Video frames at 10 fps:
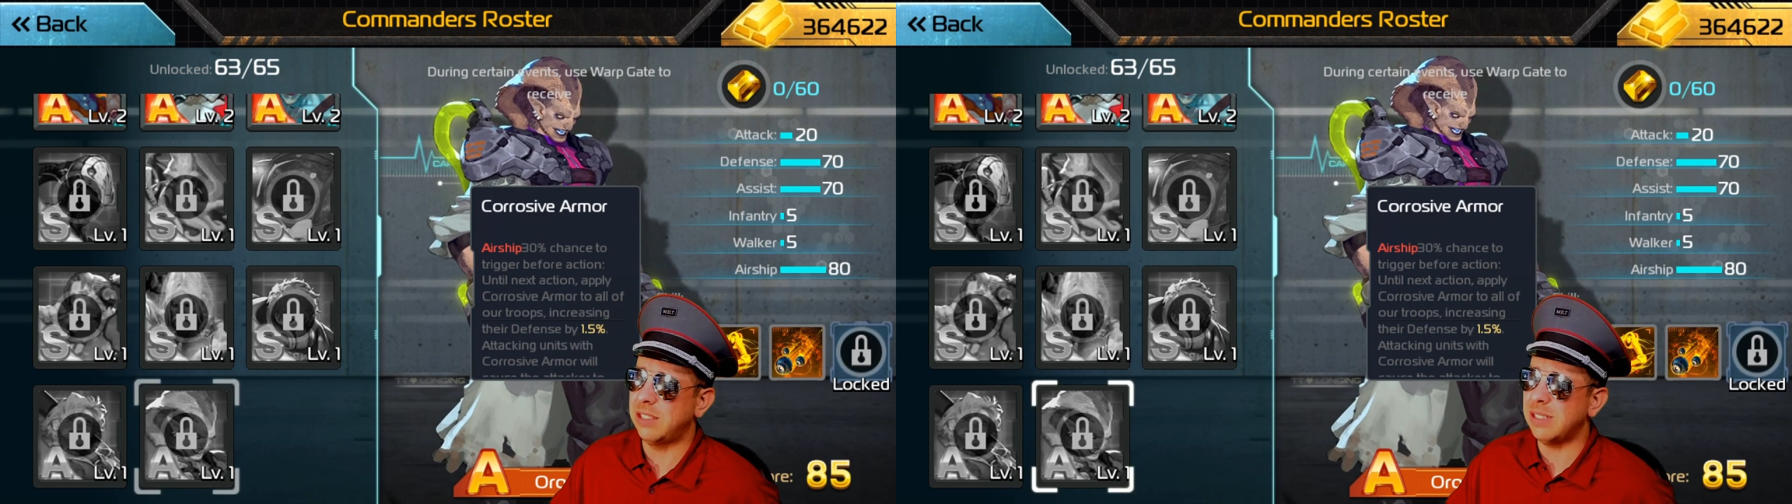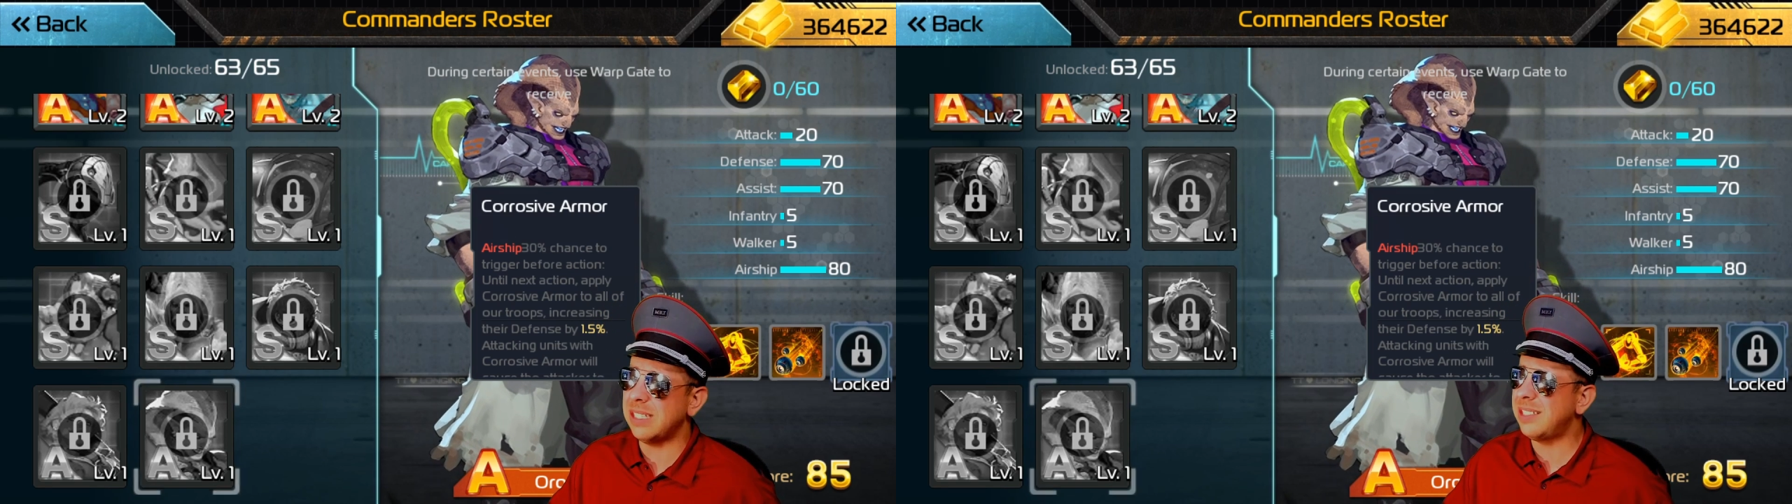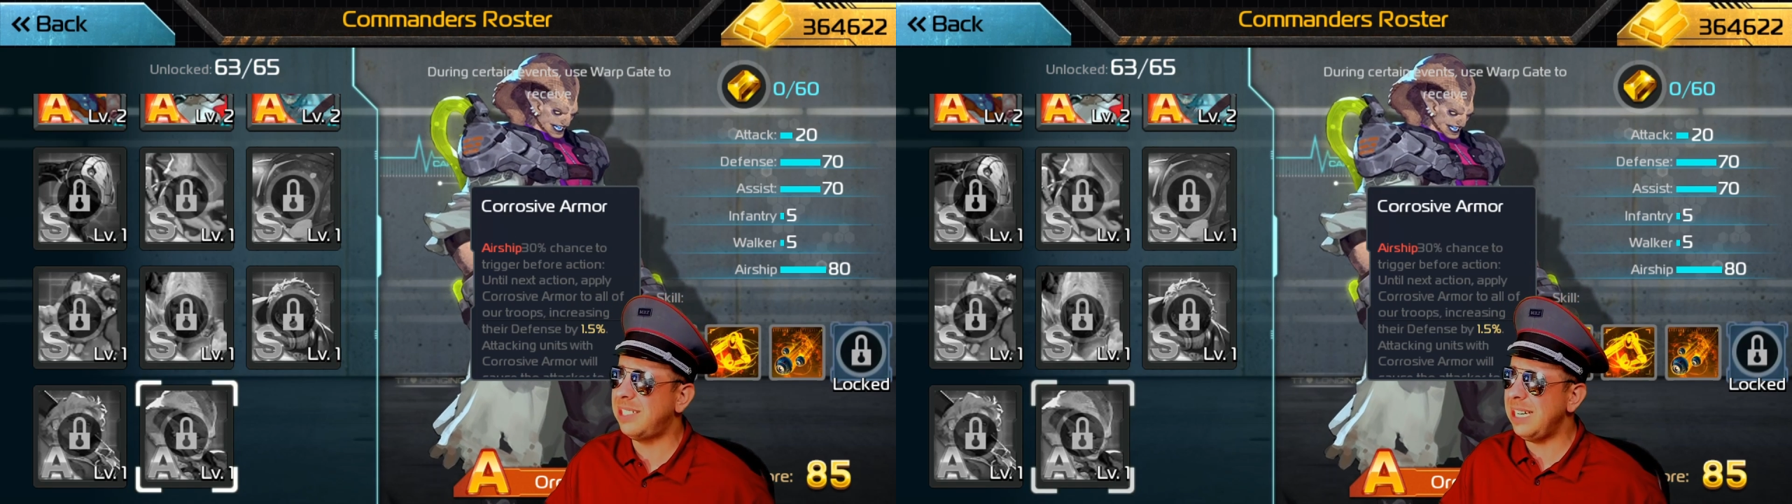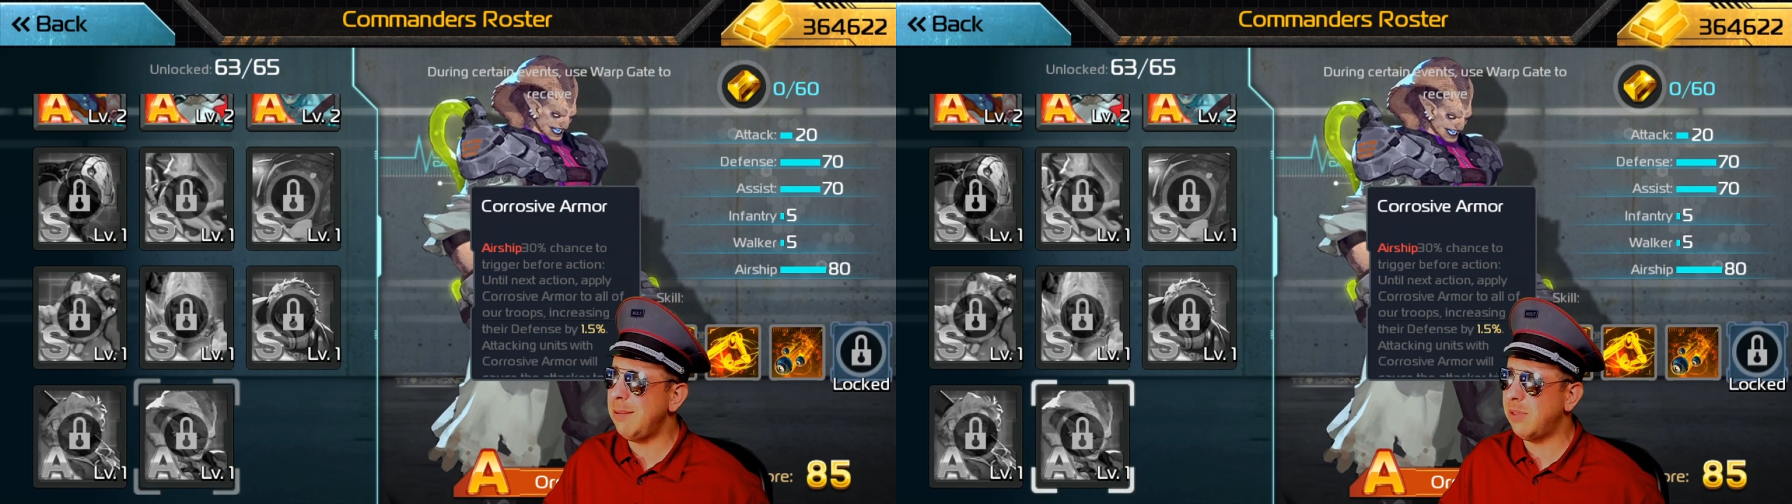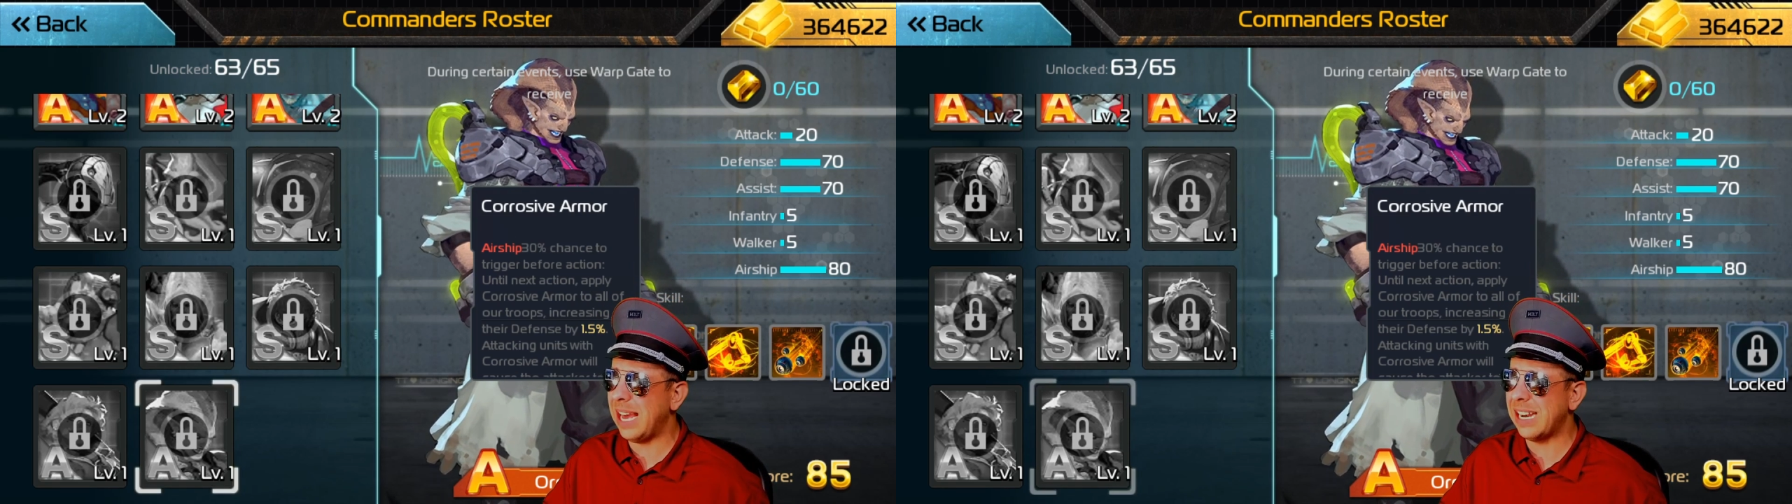So it doesn't
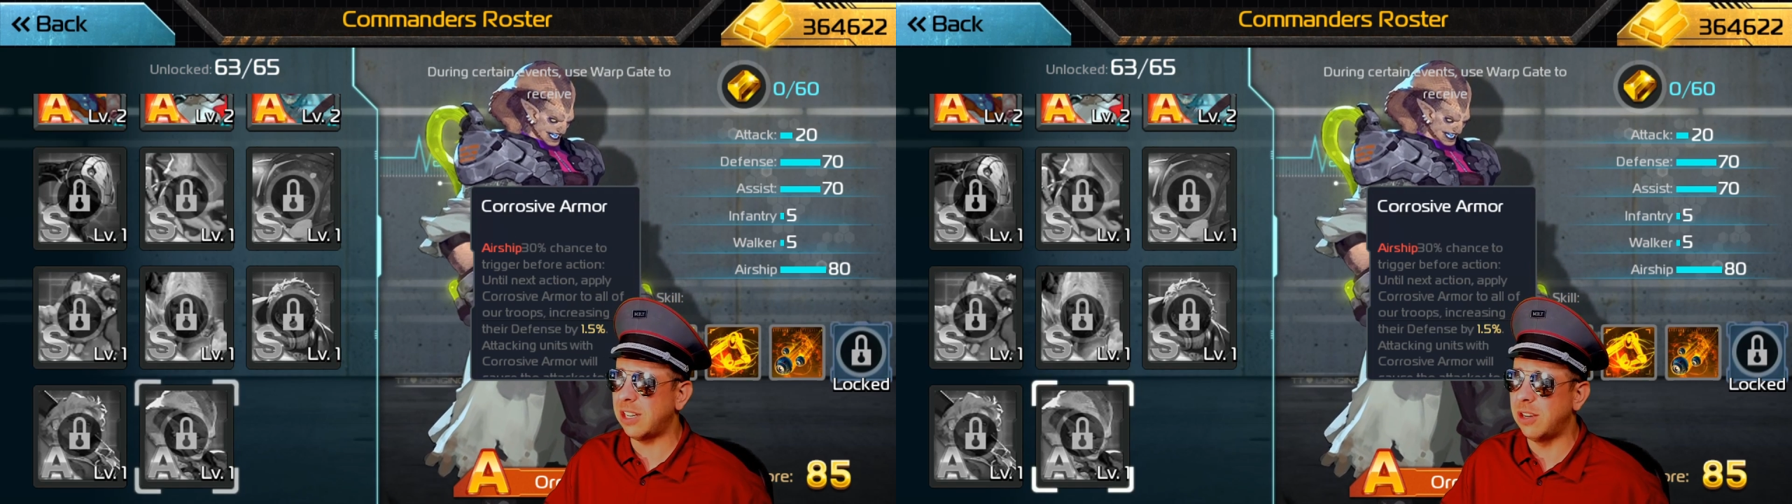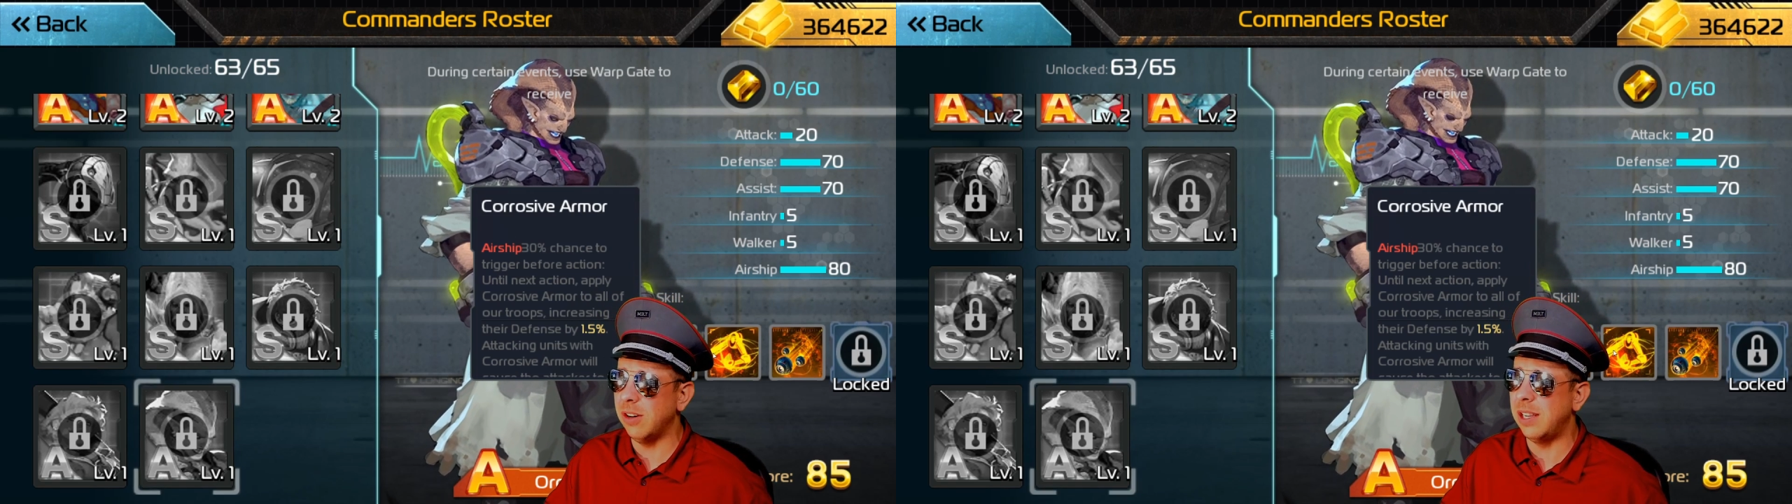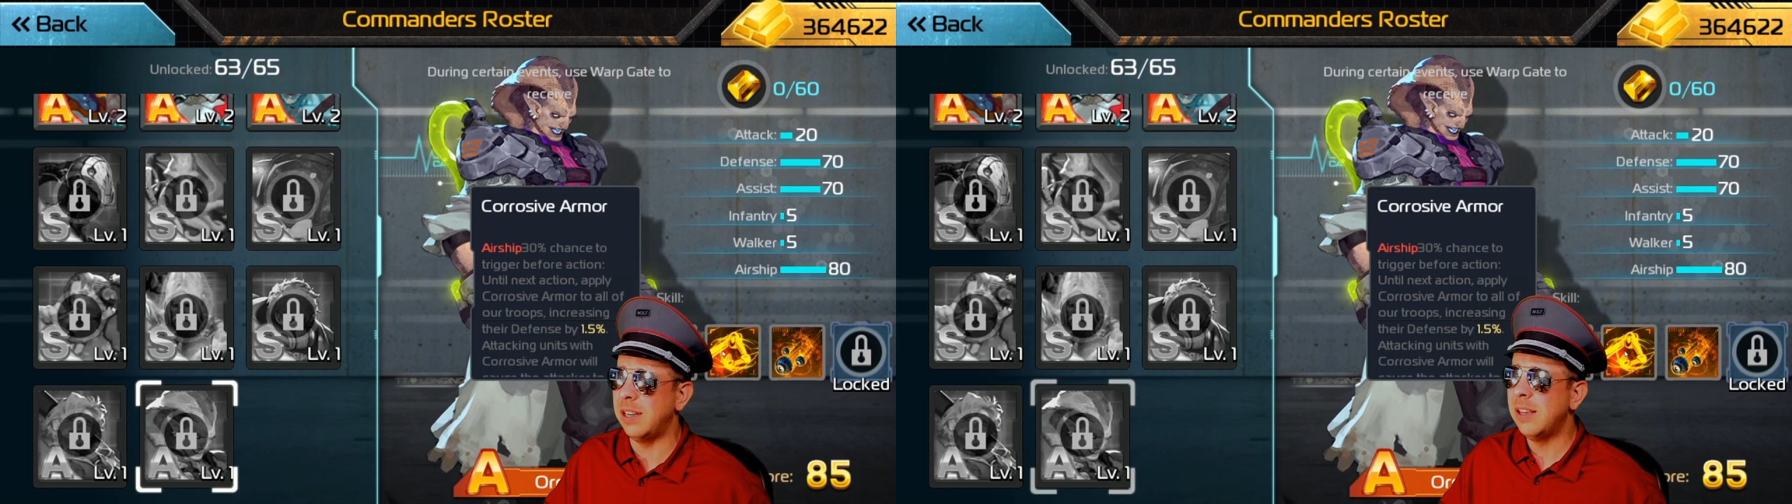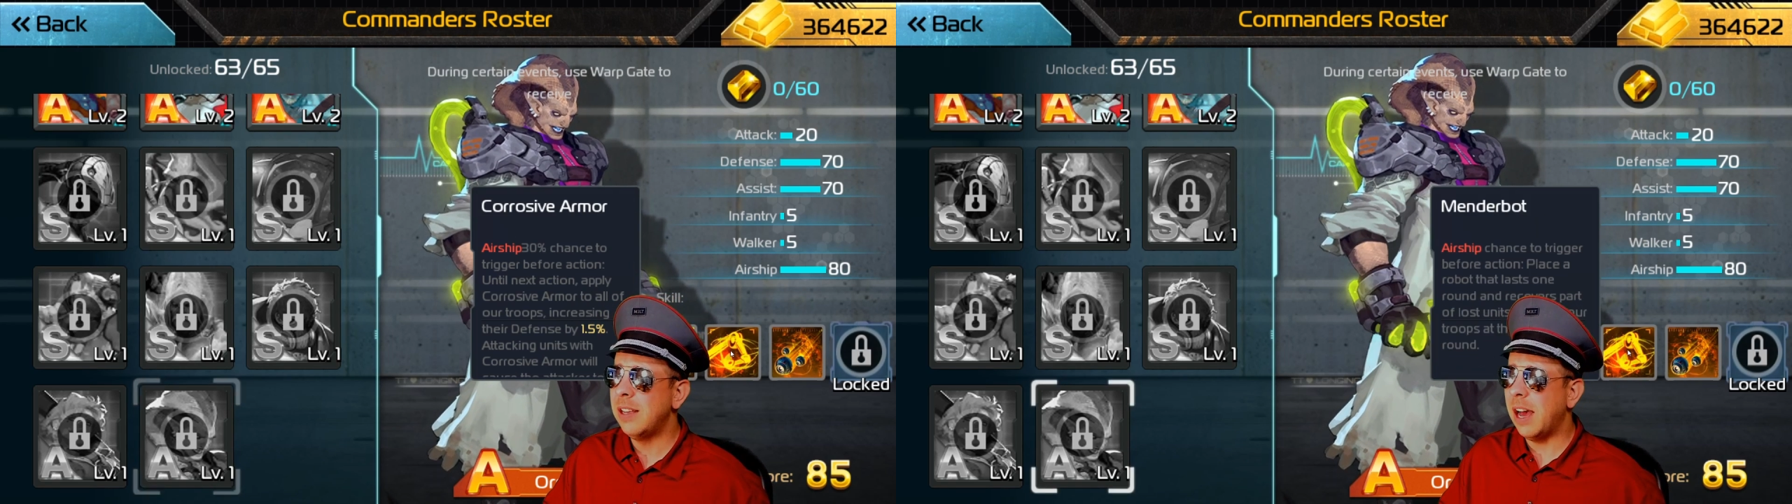seem that good,